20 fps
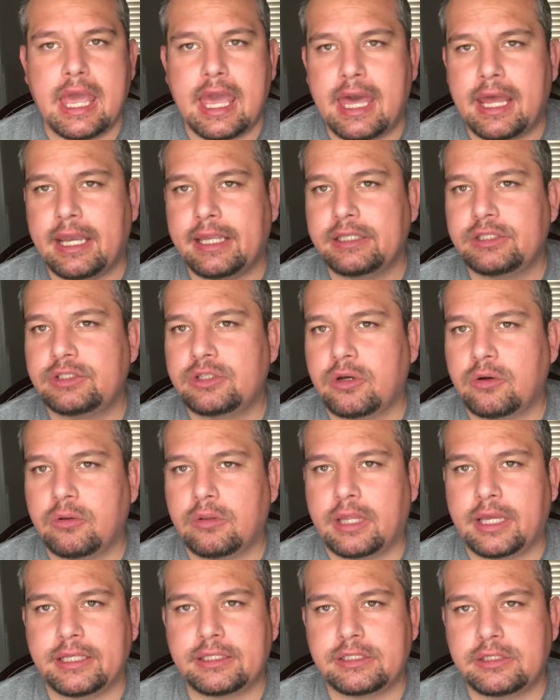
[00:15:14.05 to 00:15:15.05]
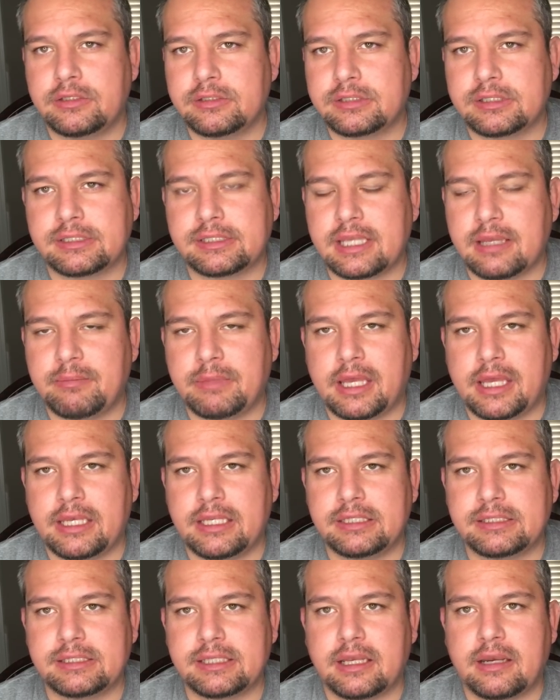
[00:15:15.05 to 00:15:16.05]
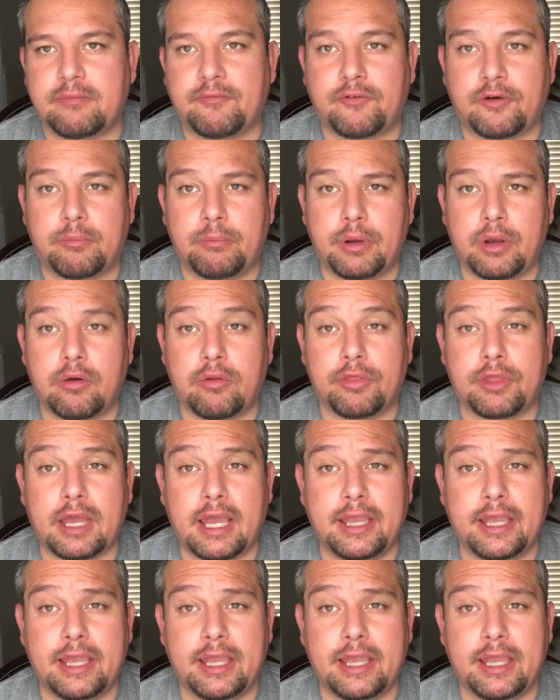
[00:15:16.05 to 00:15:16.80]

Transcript: and I don't like to use the same lighting setup for both.